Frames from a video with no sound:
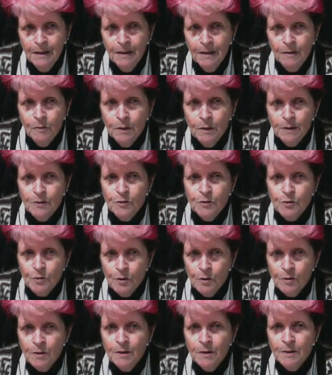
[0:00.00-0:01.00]
One
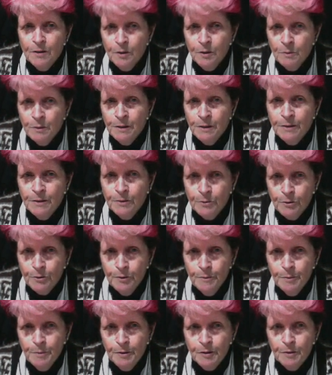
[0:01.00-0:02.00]
stronger dominant
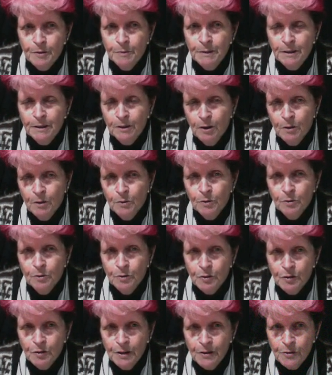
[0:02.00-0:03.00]
group, possibly lower or
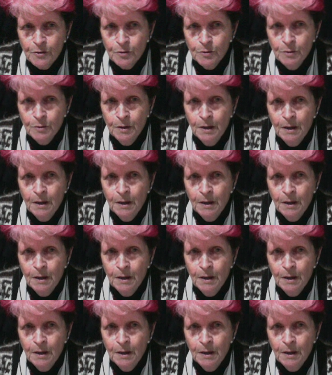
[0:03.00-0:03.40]
central,